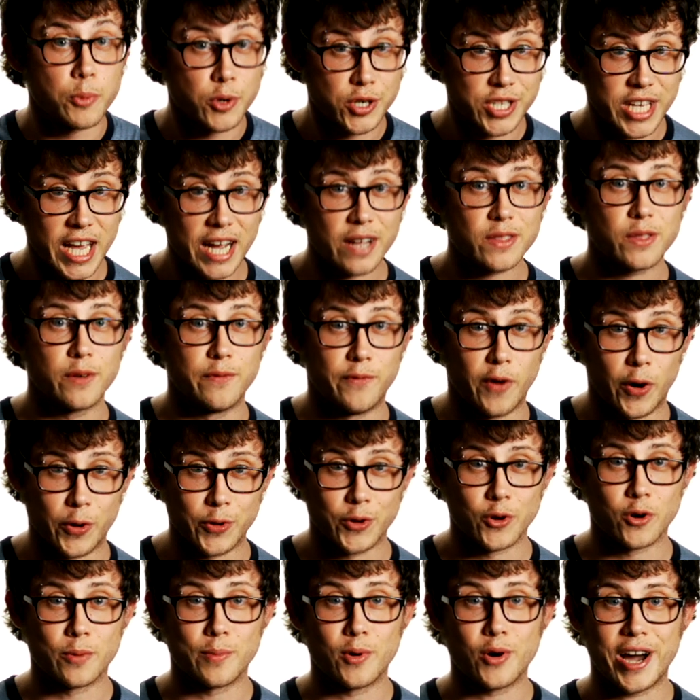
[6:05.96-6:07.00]
protect the
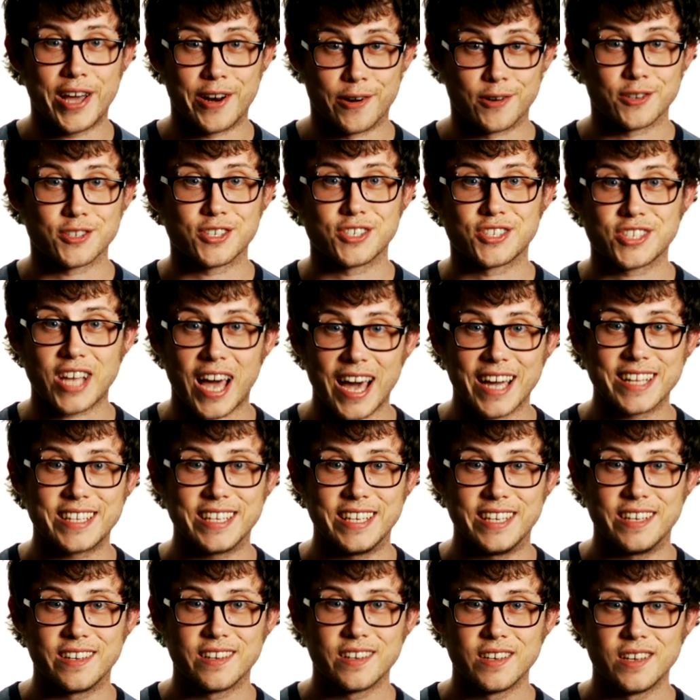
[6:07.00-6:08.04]
vulnerable in our
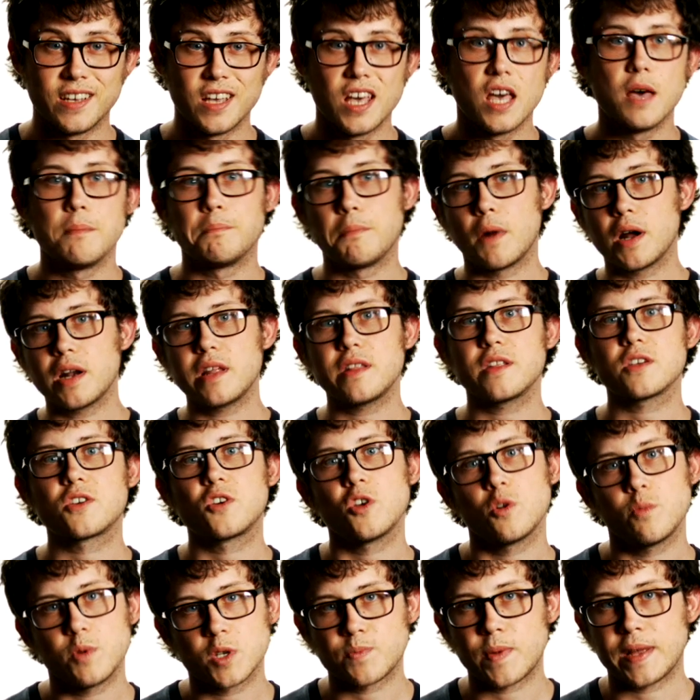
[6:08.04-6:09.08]
society? Money that
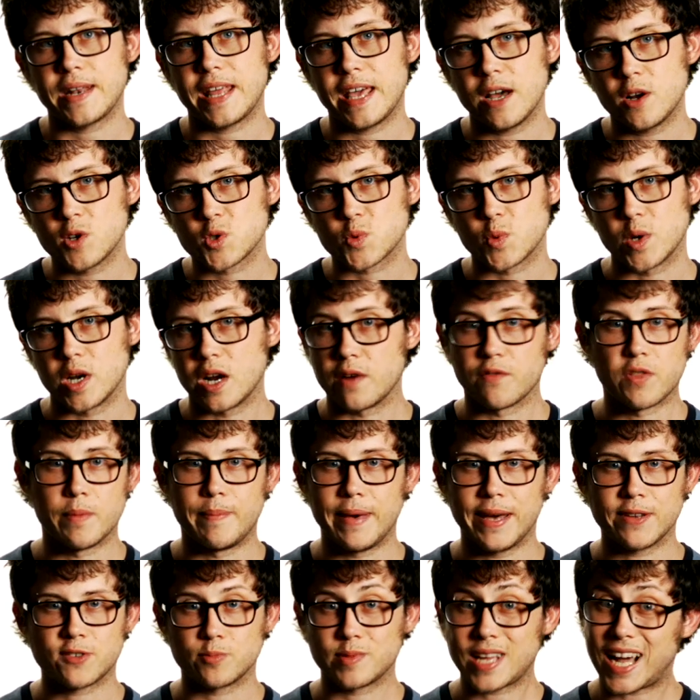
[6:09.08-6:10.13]
could be spent elsewhere if the
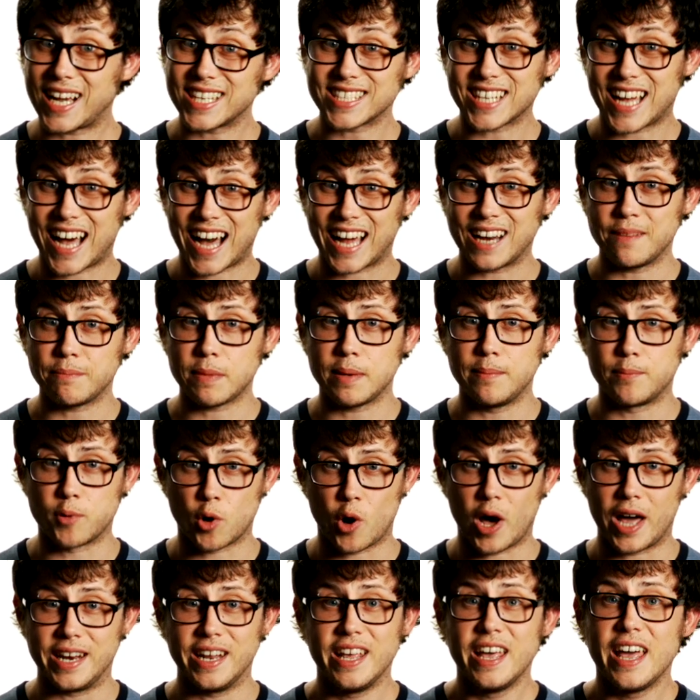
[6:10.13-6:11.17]
bedroom tax hadn't been
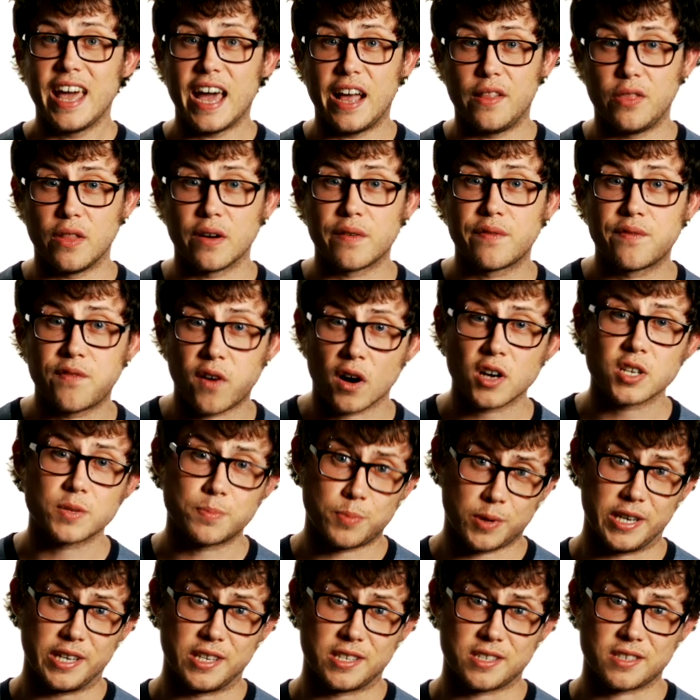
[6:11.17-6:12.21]
brought in the first
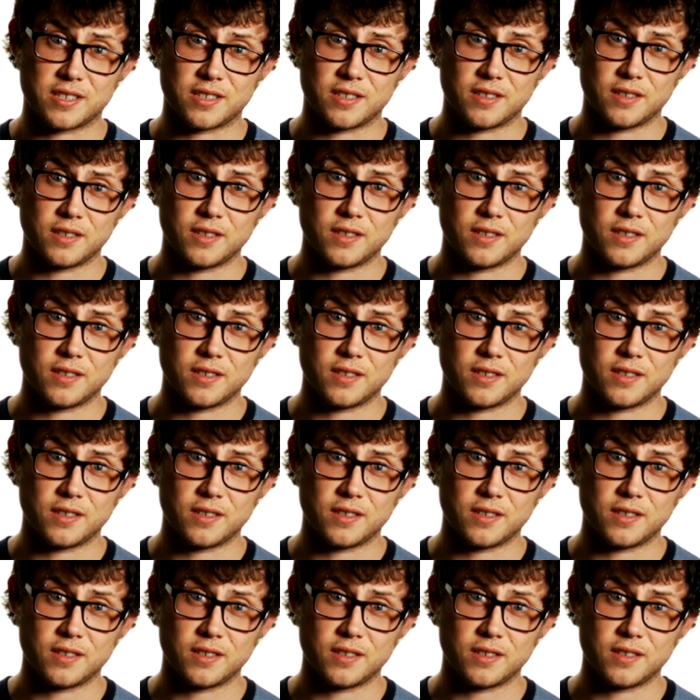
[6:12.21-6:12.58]
place.